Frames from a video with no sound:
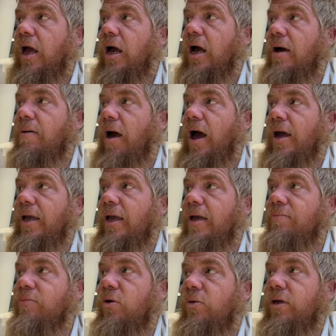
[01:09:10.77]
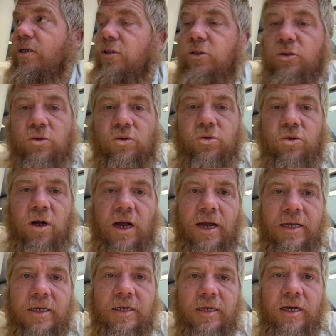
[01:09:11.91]
Uh, I am going to
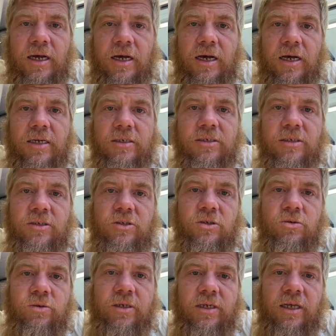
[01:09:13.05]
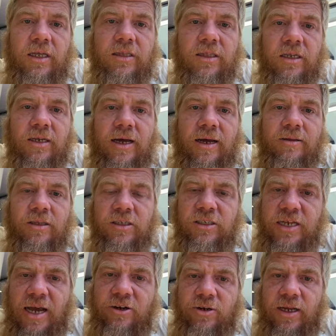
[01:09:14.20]
try uh, to do it in the light, the
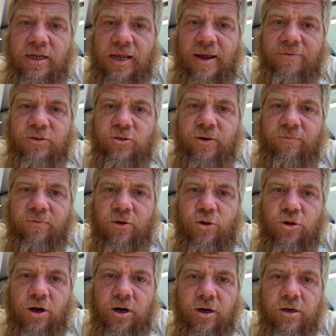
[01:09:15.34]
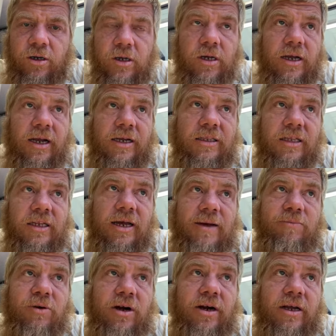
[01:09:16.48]
Saturday live stream for sure in the
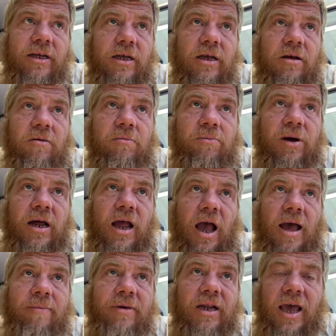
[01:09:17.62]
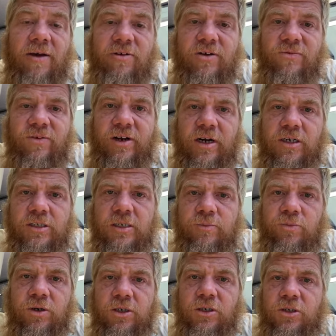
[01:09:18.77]
library, but I'm gonna have to figure out
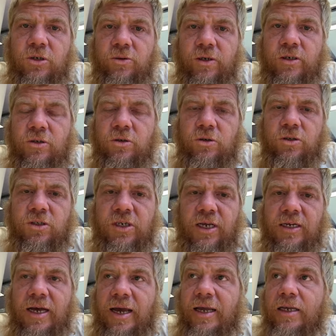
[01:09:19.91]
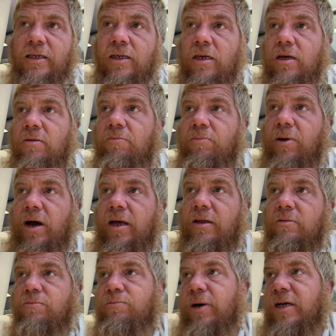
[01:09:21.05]
somewhere to do it Tuesday night.
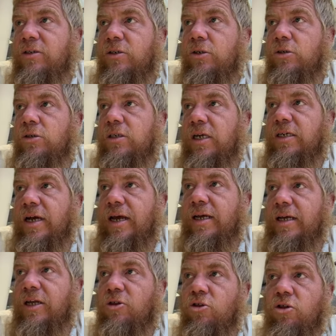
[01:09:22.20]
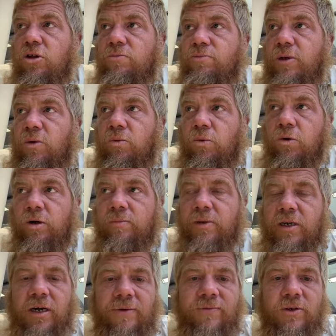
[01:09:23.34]
But by Tuesday night, it should be warm
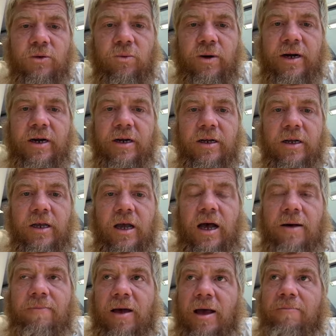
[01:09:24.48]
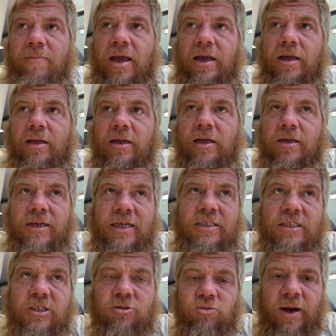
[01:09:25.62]
enough to where um, I may, unless
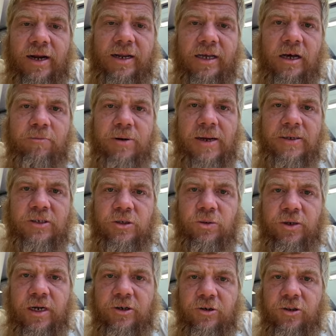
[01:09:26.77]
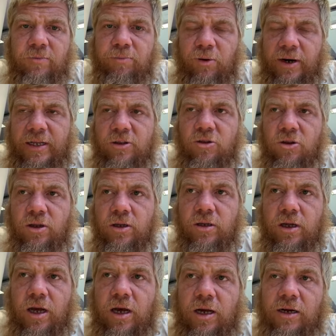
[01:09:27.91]
it's raining, I'll probably do it under the bridge.
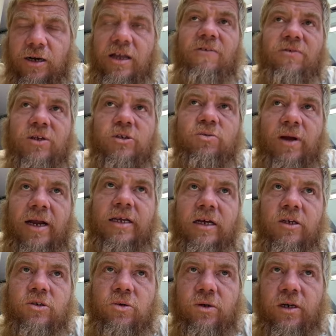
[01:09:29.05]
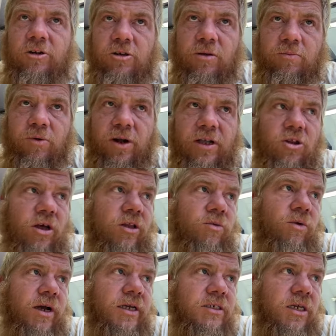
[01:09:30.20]
Uh, or if it's raining, I'll do it under the bridge.
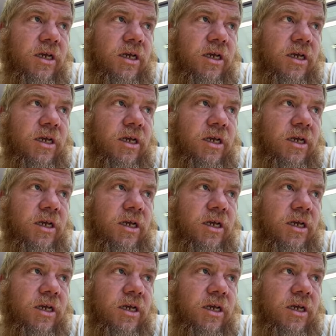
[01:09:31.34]
Otherwise,